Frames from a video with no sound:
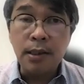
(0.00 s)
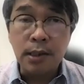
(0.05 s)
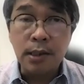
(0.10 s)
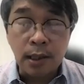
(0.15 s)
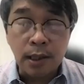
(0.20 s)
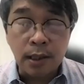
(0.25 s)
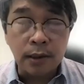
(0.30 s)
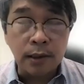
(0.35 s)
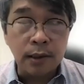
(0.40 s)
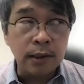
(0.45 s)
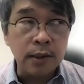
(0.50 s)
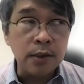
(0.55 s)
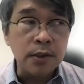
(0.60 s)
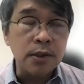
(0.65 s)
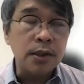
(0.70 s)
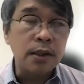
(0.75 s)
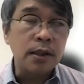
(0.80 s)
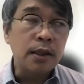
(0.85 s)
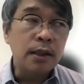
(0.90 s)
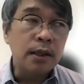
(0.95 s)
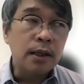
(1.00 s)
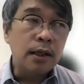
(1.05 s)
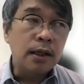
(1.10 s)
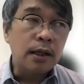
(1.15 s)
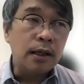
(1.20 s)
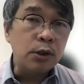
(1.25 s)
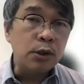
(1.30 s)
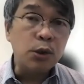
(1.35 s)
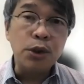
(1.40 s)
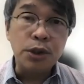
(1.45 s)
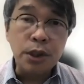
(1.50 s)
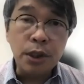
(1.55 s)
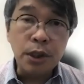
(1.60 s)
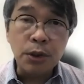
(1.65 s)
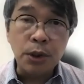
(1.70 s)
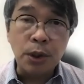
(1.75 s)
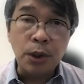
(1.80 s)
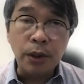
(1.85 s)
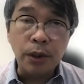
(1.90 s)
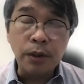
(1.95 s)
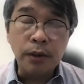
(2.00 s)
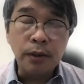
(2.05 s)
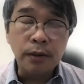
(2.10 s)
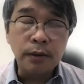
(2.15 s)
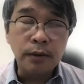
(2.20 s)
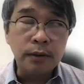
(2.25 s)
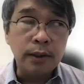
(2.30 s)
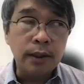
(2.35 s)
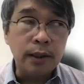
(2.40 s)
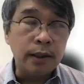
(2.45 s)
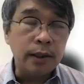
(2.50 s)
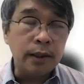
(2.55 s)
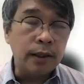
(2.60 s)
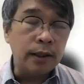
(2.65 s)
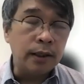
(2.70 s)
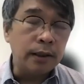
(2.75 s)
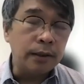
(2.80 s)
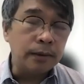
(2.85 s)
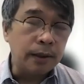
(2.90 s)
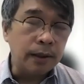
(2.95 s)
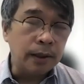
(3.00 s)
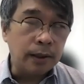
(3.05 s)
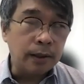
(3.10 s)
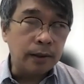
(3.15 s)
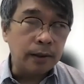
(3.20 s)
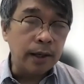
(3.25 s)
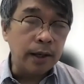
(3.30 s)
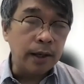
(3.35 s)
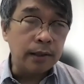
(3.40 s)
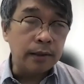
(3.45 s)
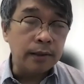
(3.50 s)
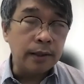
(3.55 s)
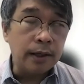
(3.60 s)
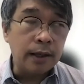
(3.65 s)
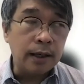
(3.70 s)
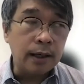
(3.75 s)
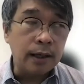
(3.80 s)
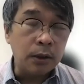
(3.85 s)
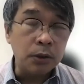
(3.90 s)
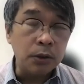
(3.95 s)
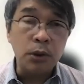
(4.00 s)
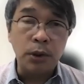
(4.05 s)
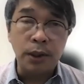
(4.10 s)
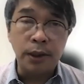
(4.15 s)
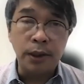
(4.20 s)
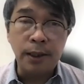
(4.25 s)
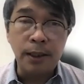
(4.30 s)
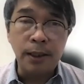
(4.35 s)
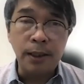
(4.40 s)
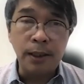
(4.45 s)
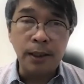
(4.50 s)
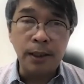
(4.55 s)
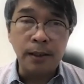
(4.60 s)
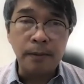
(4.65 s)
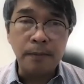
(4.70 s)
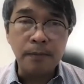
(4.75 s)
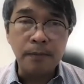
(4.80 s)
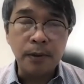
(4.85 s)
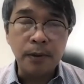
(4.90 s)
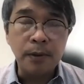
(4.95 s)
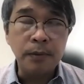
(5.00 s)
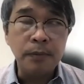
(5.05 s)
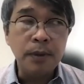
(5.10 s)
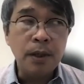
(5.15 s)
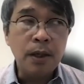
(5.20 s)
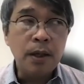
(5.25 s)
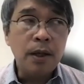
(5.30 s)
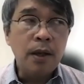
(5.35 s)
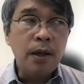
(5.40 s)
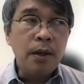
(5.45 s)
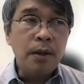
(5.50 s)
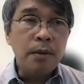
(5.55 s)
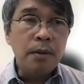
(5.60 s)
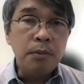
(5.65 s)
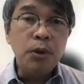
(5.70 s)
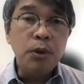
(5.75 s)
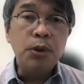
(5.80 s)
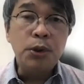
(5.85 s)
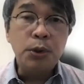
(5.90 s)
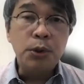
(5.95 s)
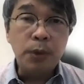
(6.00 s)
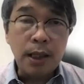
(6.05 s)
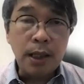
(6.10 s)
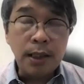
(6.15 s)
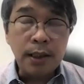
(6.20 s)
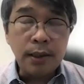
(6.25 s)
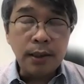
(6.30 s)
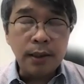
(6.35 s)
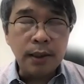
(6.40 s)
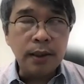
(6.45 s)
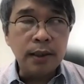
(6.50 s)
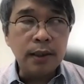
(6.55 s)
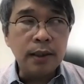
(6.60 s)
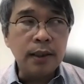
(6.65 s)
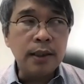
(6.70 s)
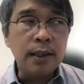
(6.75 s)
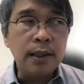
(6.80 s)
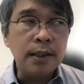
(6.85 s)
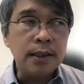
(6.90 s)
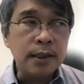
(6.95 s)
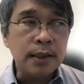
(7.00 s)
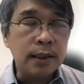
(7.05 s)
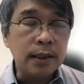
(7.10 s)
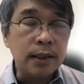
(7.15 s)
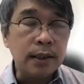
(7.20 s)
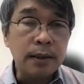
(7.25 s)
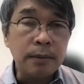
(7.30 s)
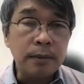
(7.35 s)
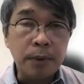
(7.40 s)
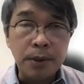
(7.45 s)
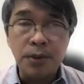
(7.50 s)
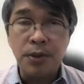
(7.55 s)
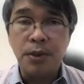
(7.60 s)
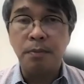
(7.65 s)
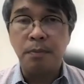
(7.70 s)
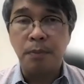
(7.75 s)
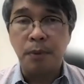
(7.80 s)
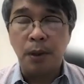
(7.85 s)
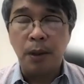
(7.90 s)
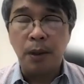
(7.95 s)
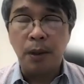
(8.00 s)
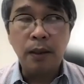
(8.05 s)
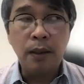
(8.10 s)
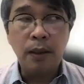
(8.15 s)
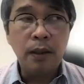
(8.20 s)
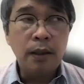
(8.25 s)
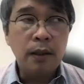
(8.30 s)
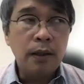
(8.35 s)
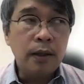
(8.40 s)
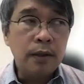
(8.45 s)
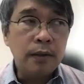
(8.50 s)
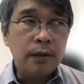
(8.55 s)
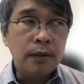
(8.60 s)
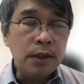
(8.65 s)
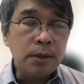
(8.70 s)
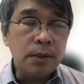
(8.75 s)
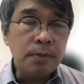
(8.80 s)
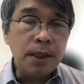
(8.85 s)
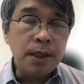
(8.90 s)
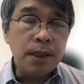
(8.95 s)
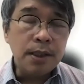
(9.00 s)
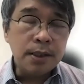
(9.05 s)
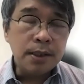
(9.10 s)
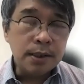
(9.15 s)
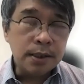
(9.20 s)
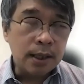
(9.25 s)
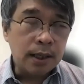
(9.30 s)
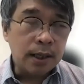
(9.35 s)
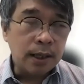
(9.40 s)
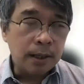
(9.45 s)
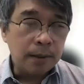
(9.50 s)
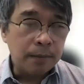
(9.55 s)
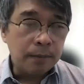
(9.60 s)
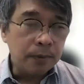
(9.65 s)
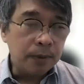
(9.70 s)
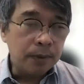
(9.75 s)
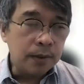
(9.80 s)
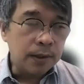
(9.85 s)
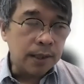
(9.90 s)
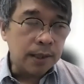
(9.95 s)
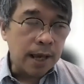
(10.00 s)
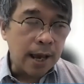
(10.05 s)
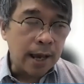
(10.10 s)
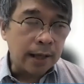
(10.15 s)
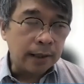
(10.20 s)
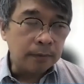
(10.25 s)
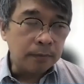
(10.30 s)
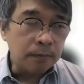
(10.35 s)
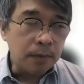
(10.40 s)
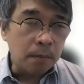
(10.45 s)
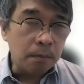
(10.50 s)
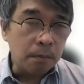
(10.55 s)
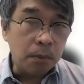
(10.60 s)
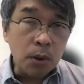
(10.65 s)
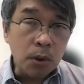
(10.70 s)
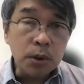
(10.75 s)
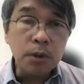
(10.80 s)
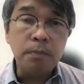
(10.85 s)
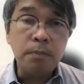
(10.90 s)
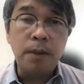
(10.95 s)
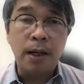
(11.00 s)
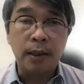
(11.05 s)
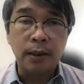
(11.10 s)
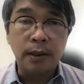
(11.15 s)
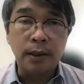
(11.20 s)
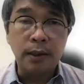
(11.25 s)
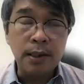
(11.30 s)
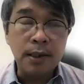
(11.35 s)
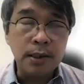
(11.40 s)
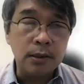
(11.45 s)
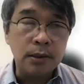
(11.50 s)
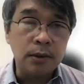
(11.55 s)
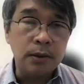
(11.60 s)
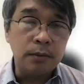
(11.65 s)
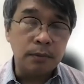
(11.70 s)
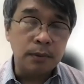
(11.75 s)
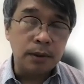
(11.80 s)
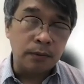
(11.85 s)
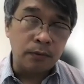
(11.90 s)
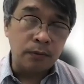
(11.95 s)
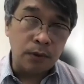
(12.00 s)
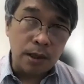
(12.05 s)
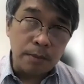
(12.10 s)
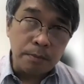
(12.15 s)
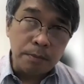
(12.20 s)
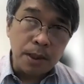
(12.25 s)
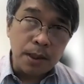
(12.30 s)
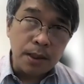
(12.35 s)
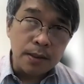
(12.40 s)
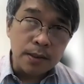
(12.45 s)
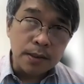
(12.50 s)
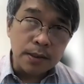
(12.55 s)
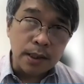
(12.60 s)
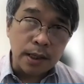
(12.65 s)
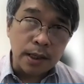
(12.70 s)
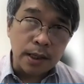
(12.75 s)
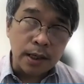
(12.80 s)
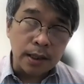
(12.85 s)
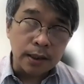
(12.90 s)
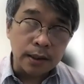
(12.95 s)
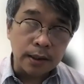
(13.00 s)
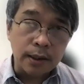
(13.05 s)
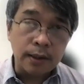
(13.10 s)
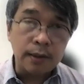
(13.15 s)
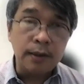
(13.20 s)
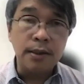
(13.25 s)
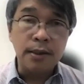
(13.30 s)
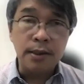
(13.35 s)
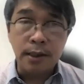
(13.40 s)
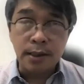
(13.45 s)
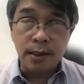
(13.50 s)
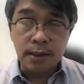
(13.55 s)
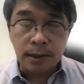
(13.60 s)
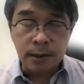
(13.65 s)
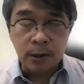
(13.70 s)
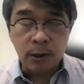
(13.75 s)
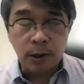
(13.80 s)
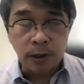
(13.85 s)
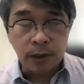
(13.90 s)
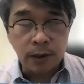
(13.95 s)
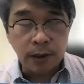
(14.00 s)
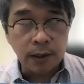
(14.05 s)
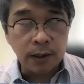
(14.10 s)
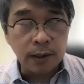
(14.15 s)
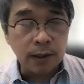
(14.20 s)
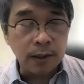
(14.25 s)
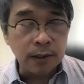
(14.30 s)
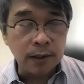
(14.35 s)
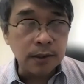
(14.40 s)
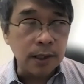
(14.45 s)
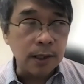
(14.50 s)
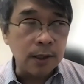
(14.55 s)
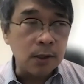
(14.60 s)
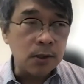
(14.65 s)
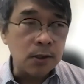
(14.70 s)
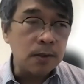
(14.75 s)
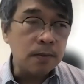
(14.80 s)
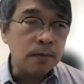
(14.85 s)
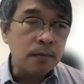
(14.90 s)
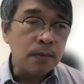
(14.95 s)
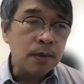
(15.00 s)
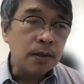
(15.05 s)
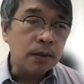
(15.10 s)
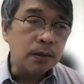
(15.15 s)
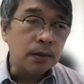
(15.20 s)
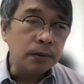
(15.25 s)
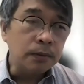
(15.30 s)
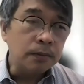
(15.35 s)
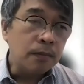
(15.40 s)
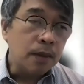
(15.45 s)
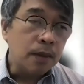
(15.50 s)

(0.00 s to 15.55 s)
other's jurisdiction and authority. No? Mutuality is another principle. This means that both parties, no, the Philippines and other states, external states, no,